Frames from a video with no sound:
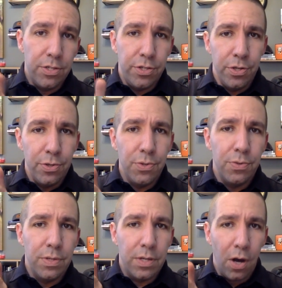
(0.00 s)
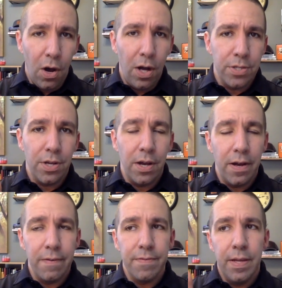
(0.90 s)
due cause
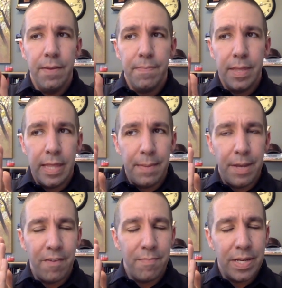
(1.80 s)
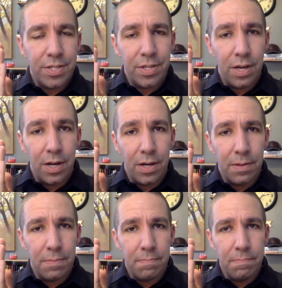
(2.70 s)
of they may have missed a